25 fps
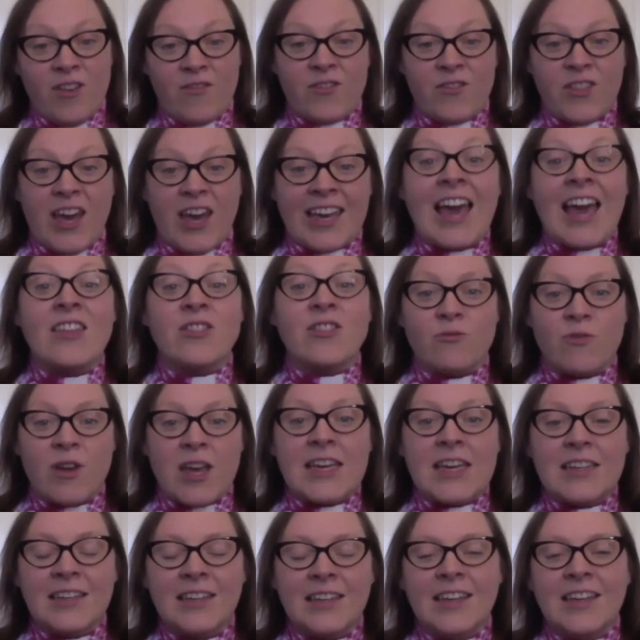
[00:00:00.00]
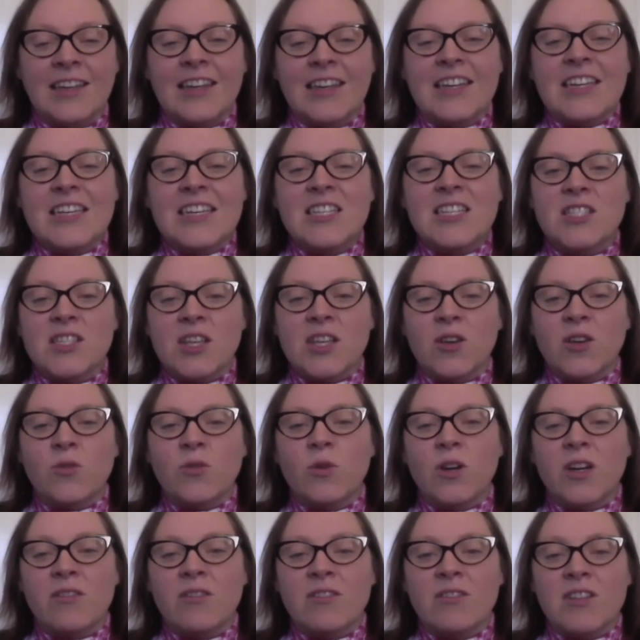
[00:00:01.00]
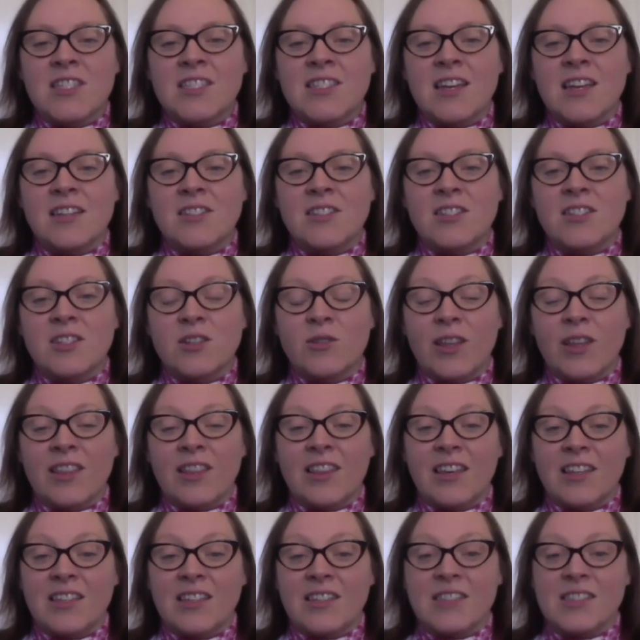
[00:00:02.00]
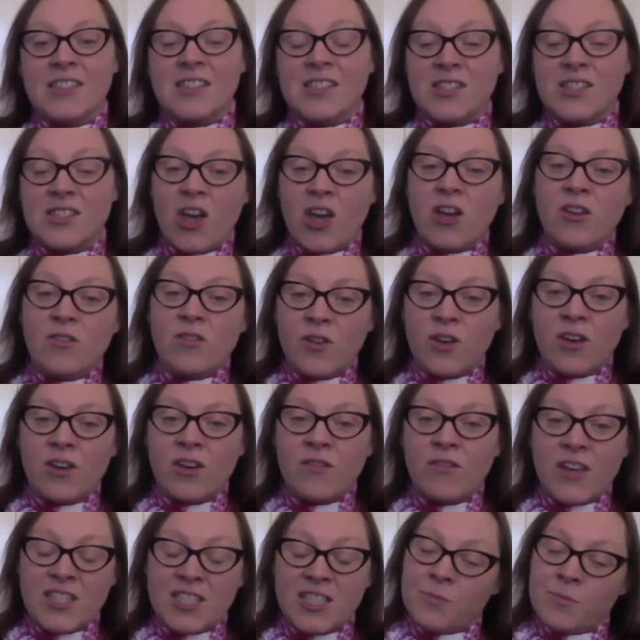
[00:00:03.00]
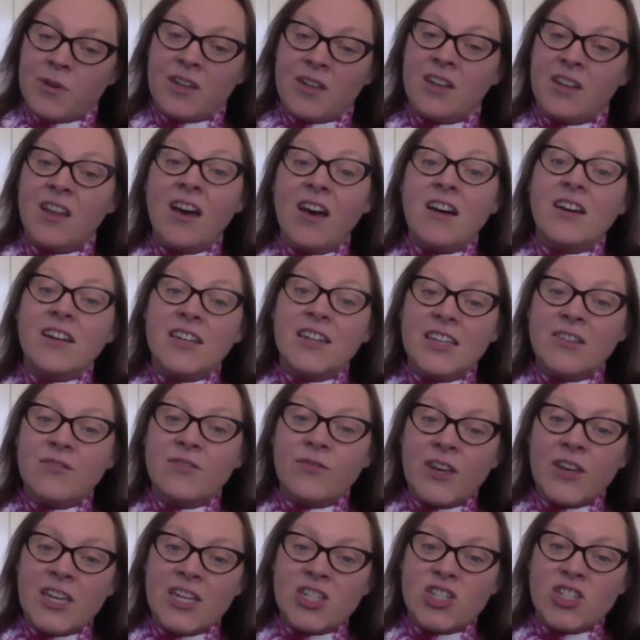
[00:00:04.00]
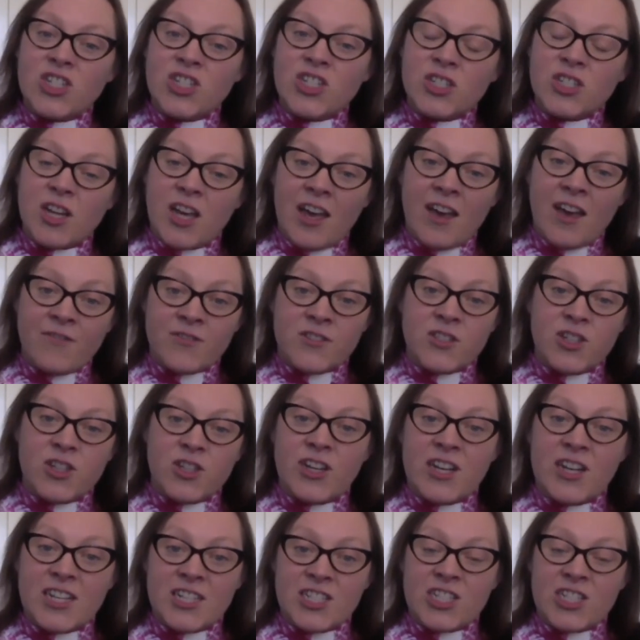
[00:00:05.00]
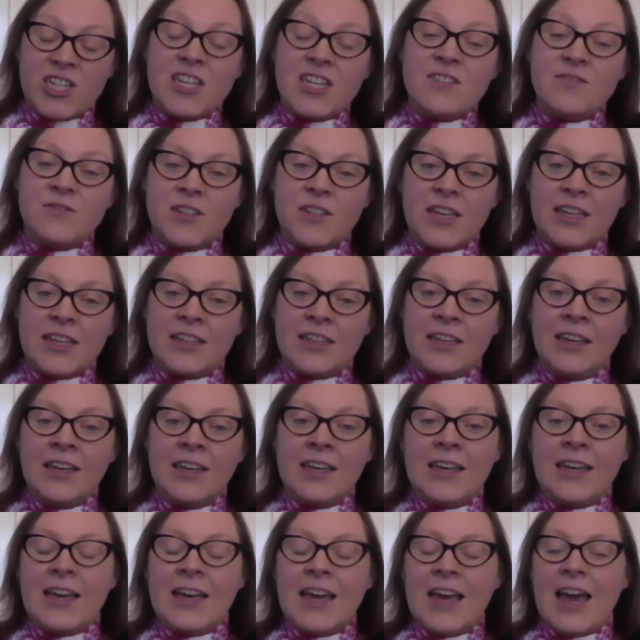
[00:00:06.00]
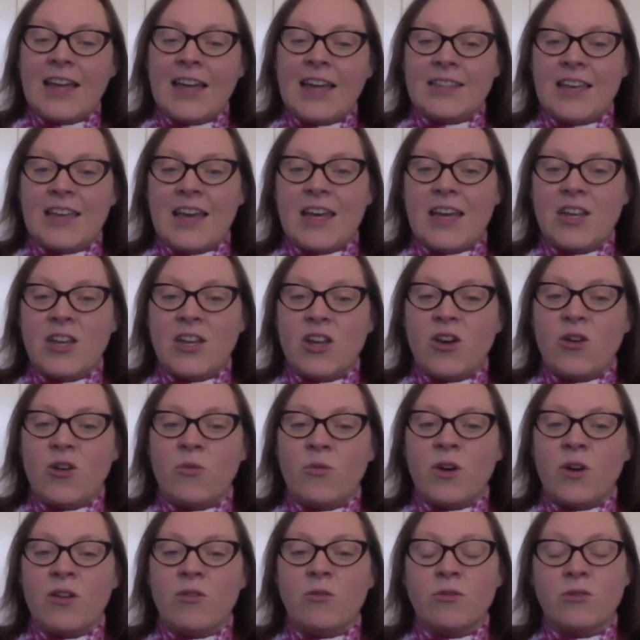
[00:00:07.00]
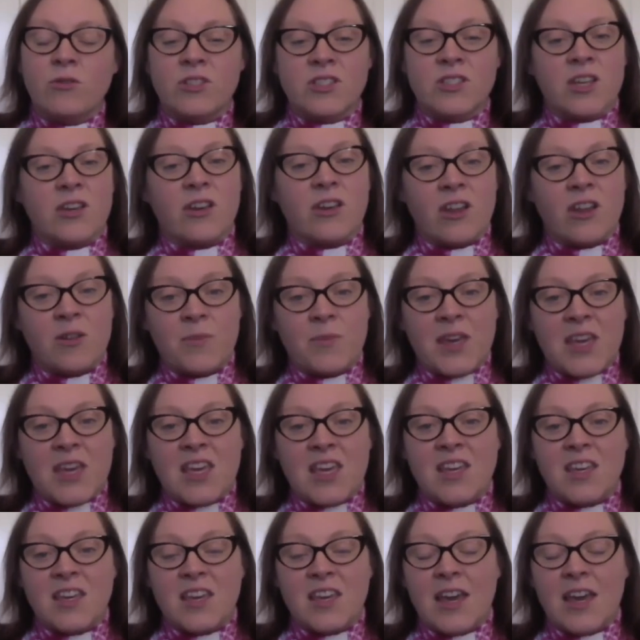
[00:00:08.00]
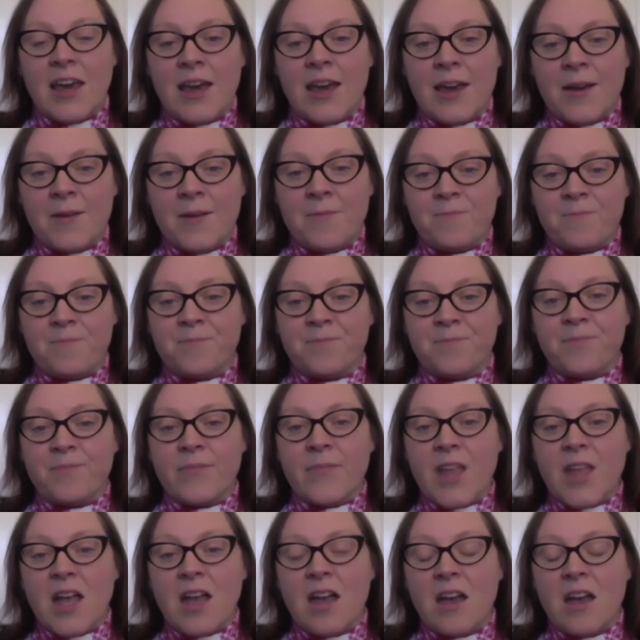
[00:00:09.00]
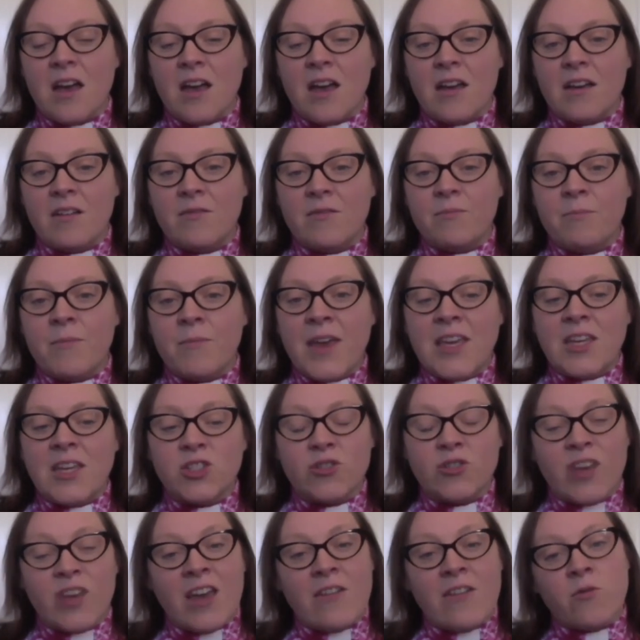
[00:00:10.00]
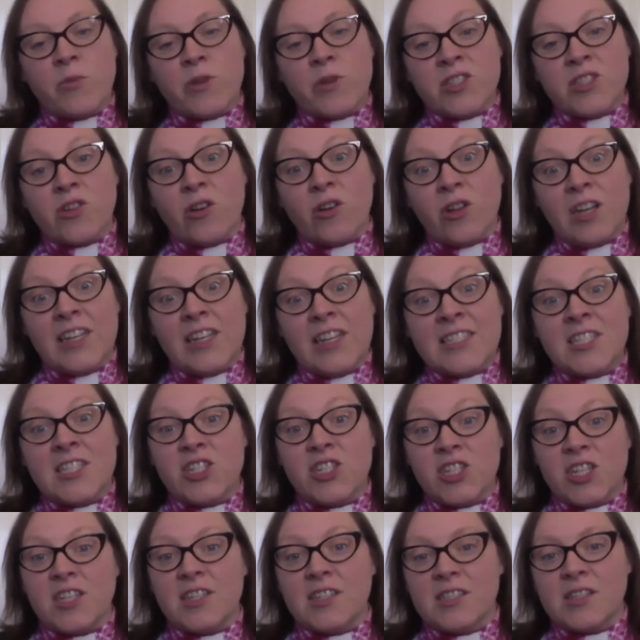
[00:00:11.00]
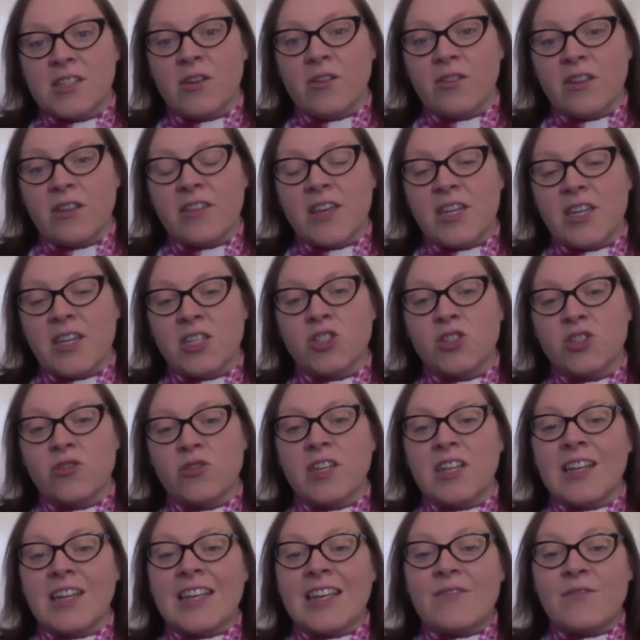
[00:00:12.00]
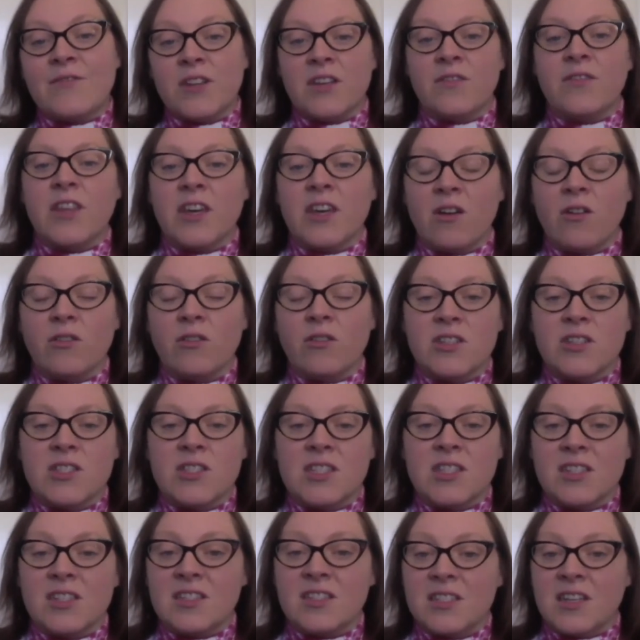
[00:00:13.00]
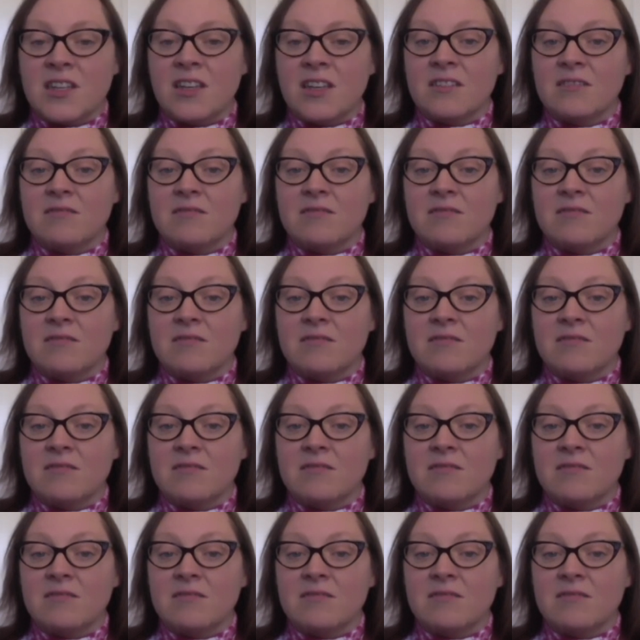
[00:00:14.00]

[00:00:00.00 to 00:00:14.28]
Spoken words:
that gathering, so we're instead doing things over Facebook Live each afternoon and each evening, and then we're also going to be making sure that everybody's got a liturgy so that they can join in even if they can't use the internet.